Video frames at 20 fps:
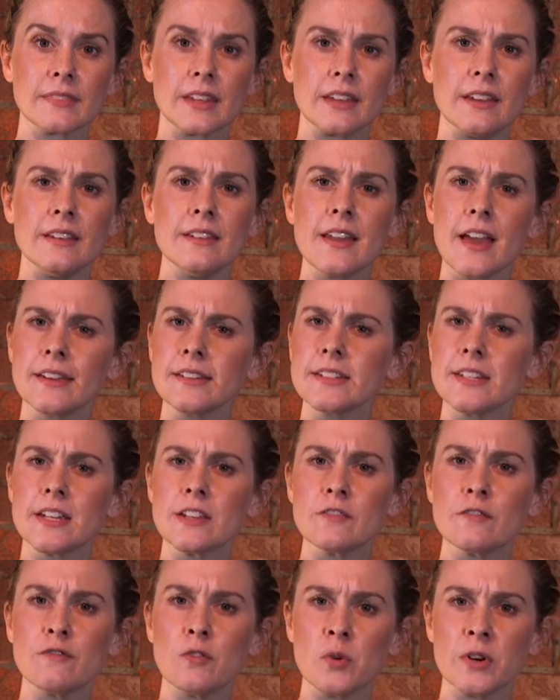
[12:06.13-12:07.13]
In
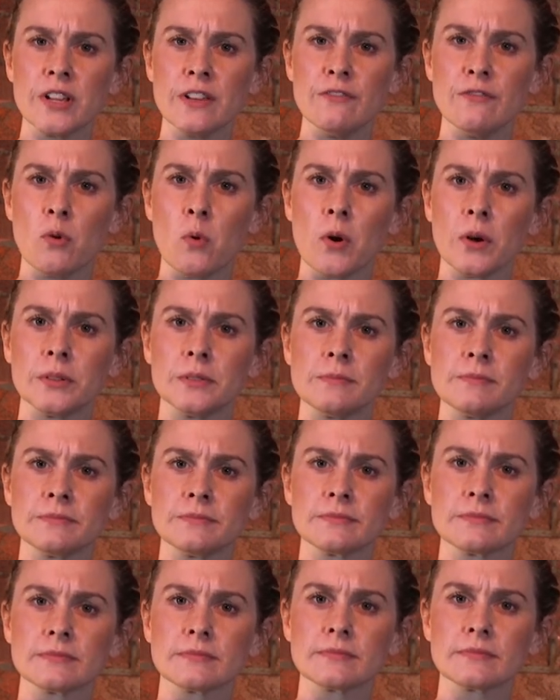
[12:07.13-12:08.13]
1944,
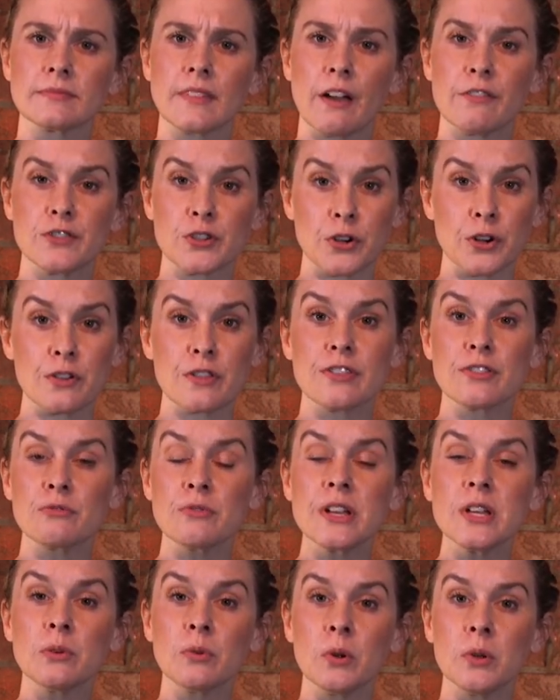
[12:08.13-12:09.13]
after her
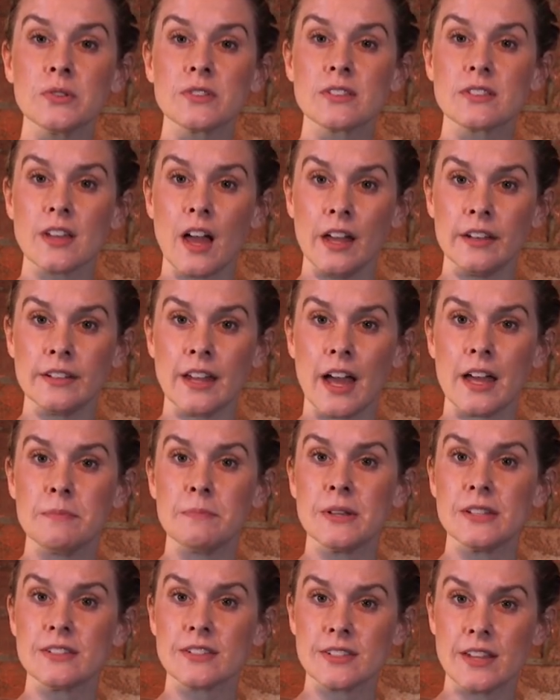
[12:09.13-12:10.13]
three-year-old son had
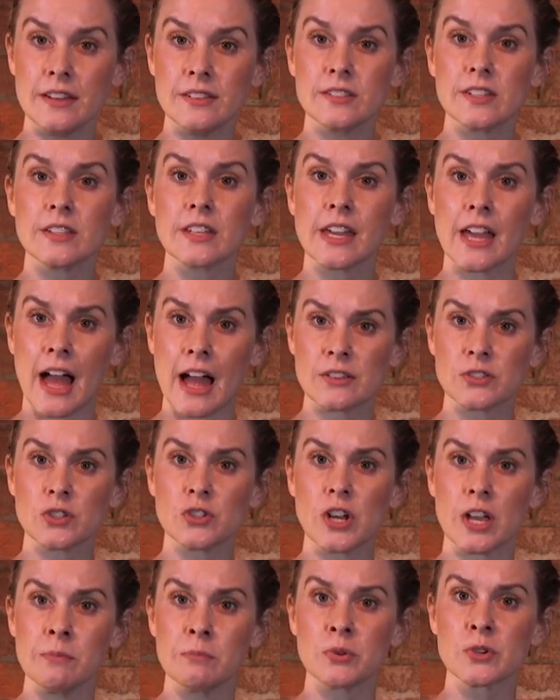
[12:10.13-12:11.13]
been sent to the gas
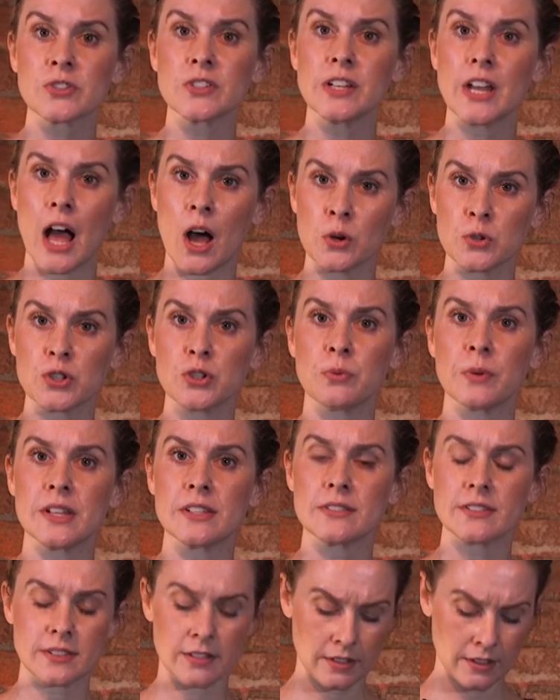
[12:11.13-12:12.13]
chambers in
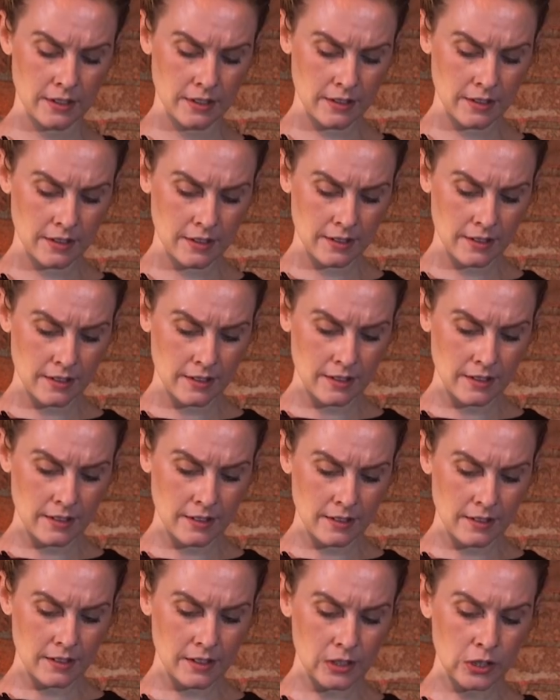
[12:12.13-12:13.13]
Auschwitz,
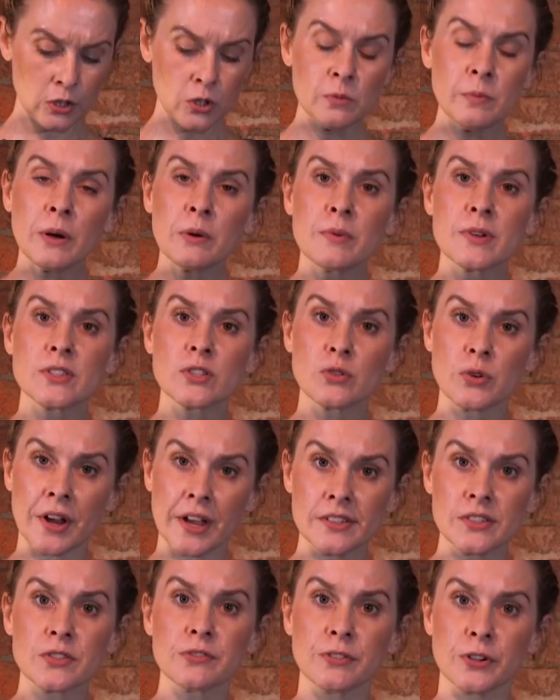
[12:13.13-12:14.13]
Luba was
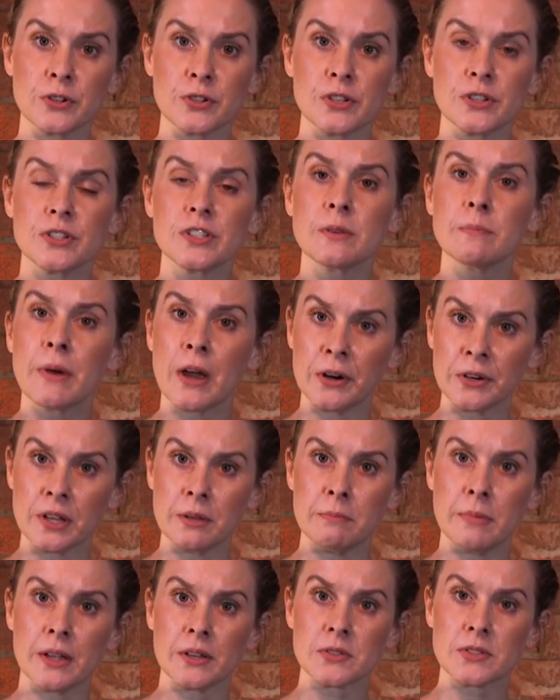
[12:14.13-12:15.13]
transferred to
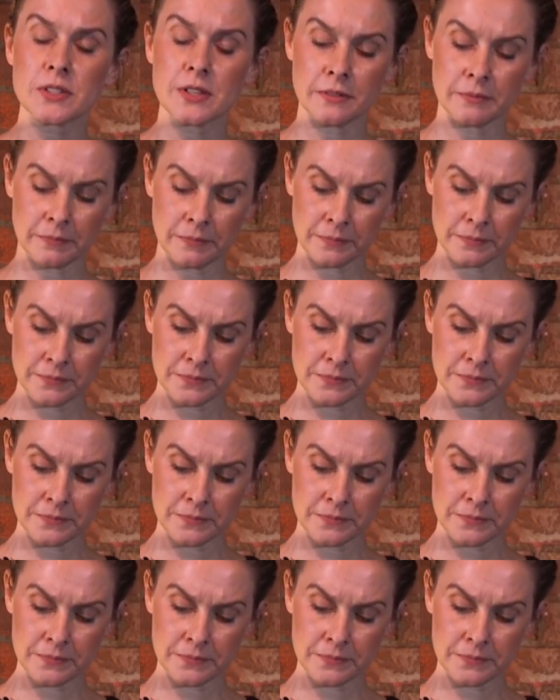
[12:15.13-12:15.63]
Bergen-Belsen.